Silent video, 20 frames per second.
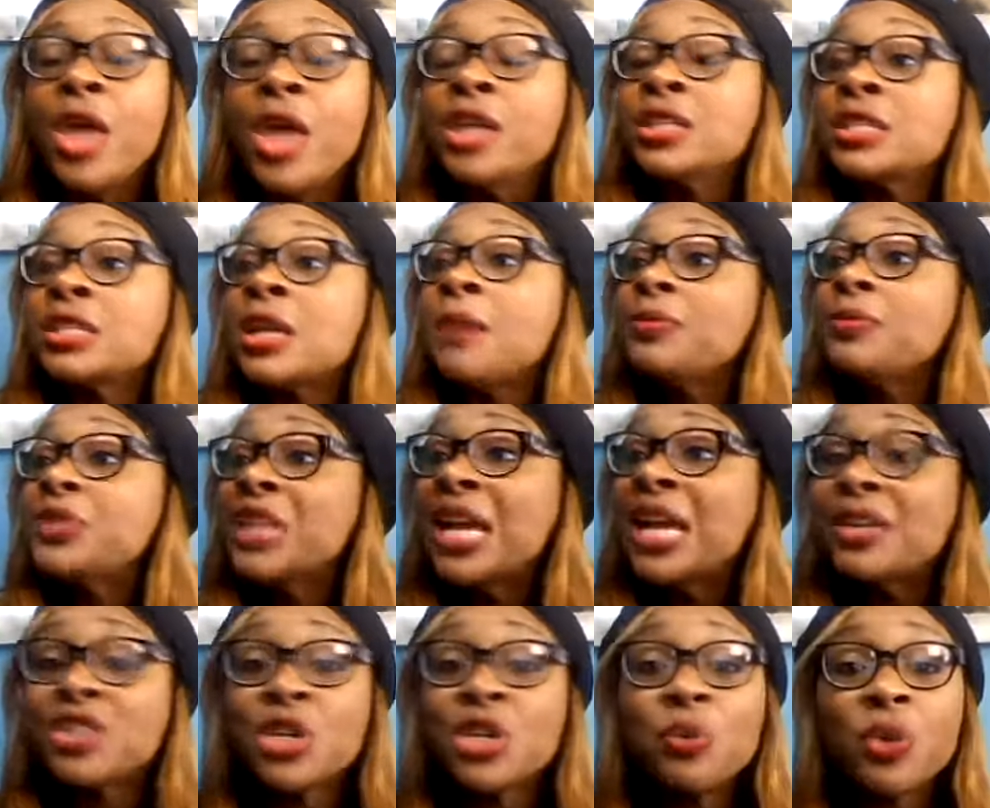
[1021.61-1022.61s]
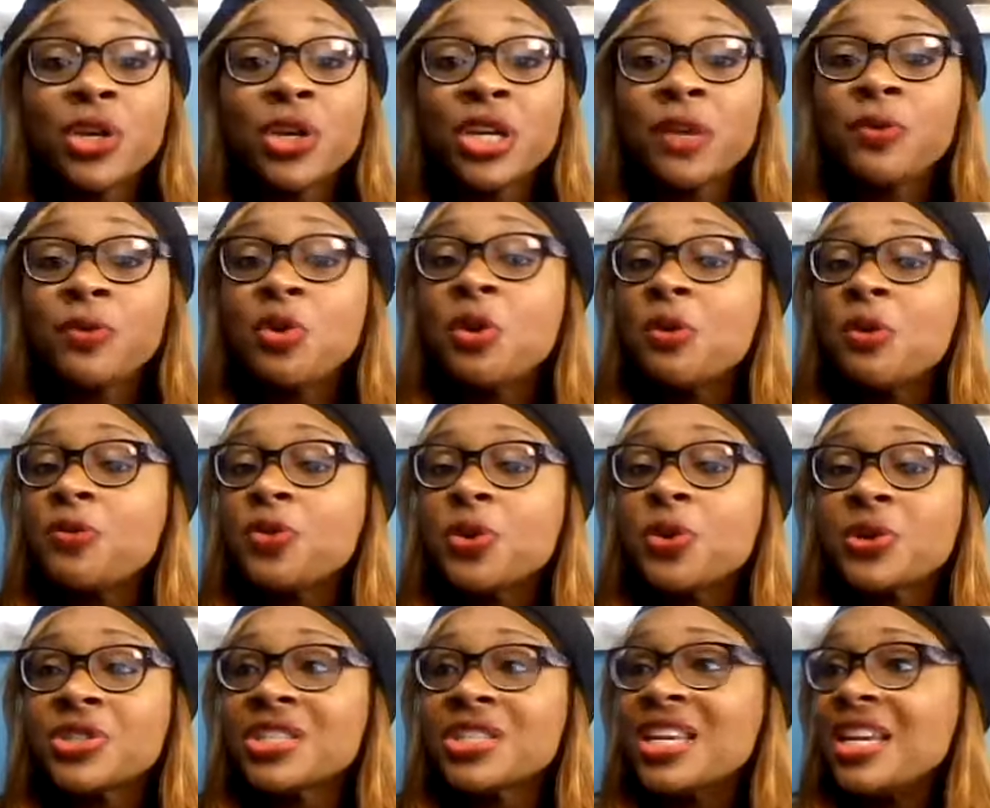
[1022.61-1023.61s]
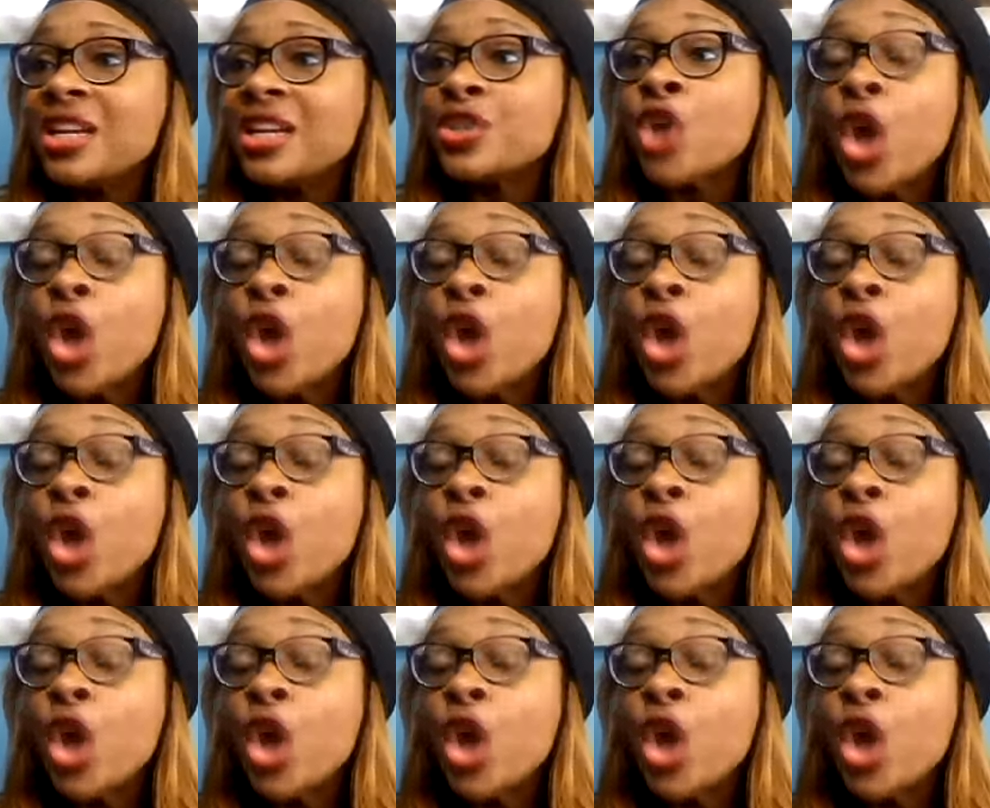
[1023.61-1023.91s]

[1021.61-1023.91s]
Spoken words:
Sometimes he will give you a full sentence.